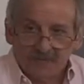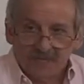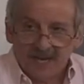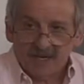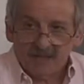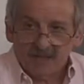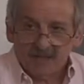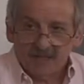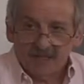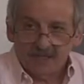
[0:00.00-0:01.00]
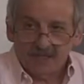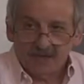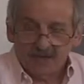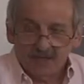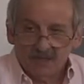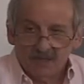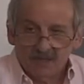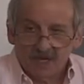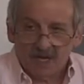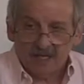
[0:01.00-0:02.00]
shadow. He, he only lived, he
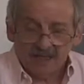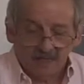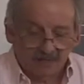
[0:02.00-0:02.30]
died.